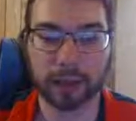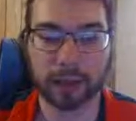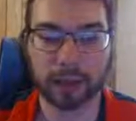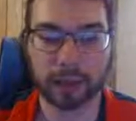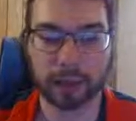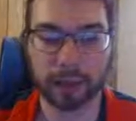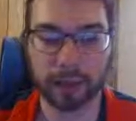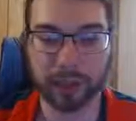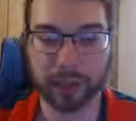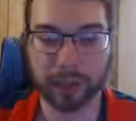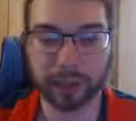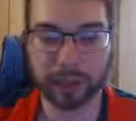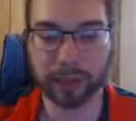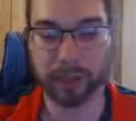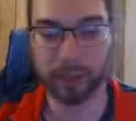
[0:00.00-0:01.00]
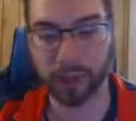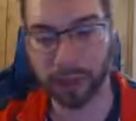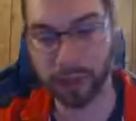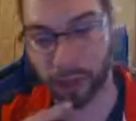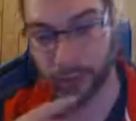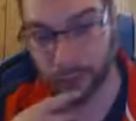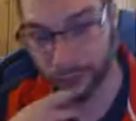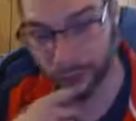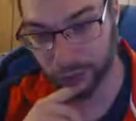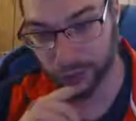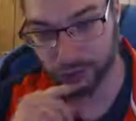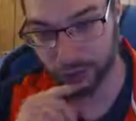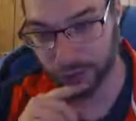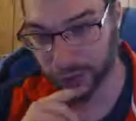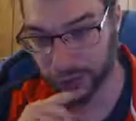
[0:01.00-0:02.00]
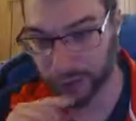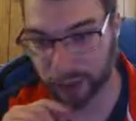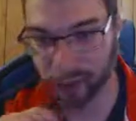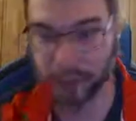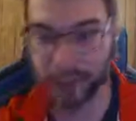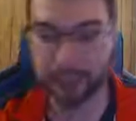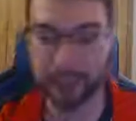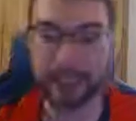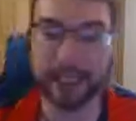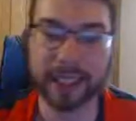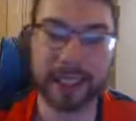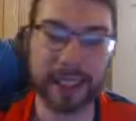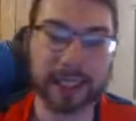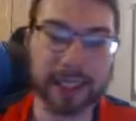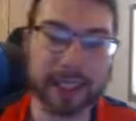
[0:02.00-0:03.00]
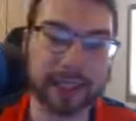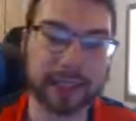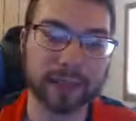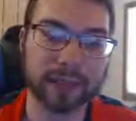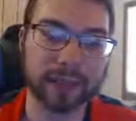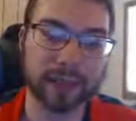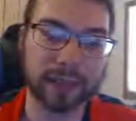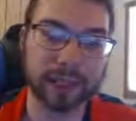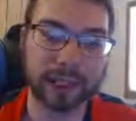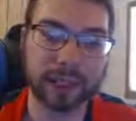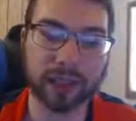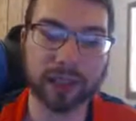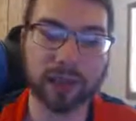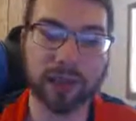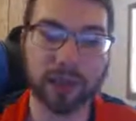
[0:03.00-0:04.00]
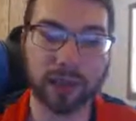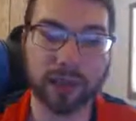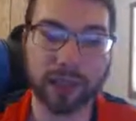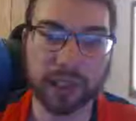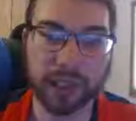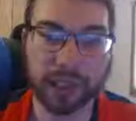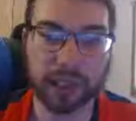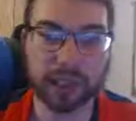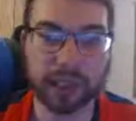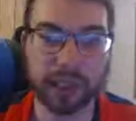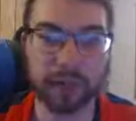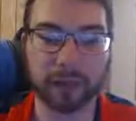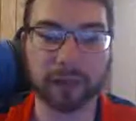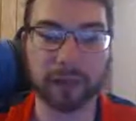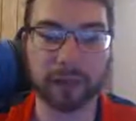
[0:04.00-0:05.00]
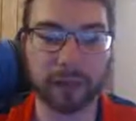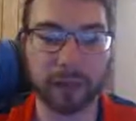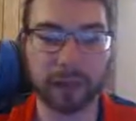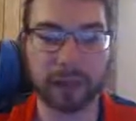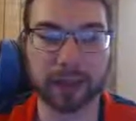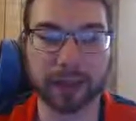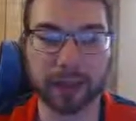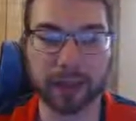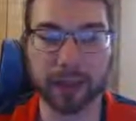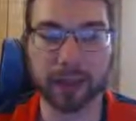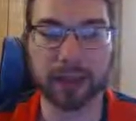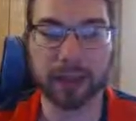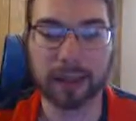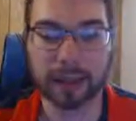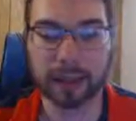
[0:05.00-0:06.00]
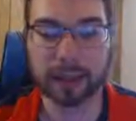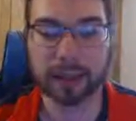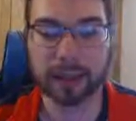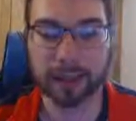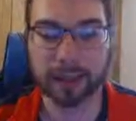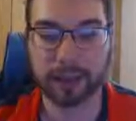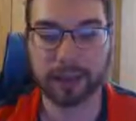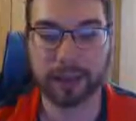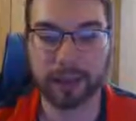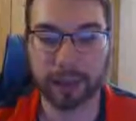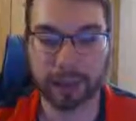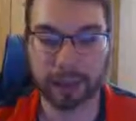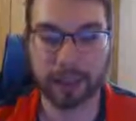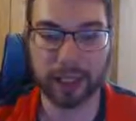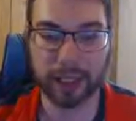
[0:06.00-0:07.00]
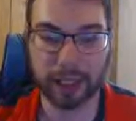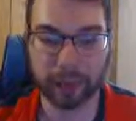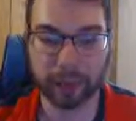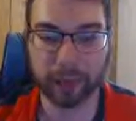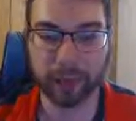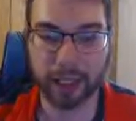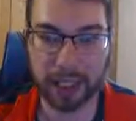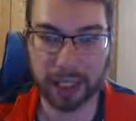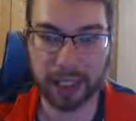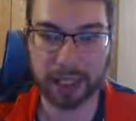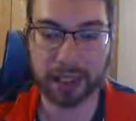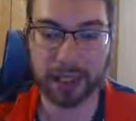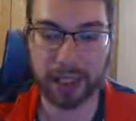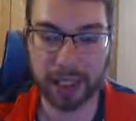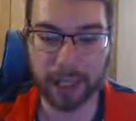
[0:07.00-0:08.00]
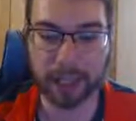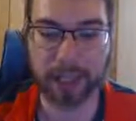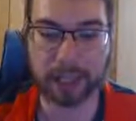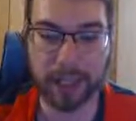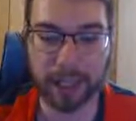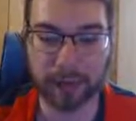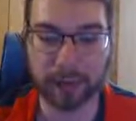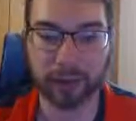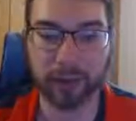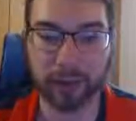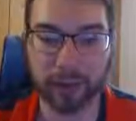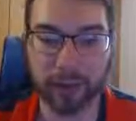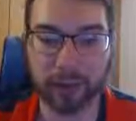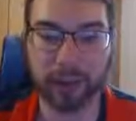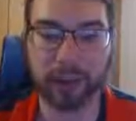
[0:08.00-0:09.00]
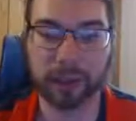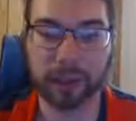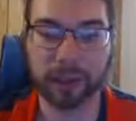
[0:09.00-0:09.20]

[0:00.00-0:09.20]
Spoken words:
So we'll see. Unfortunately, we don't have anything really going for us now because our field spell is gone. So we just kind of have to rely on our back row card.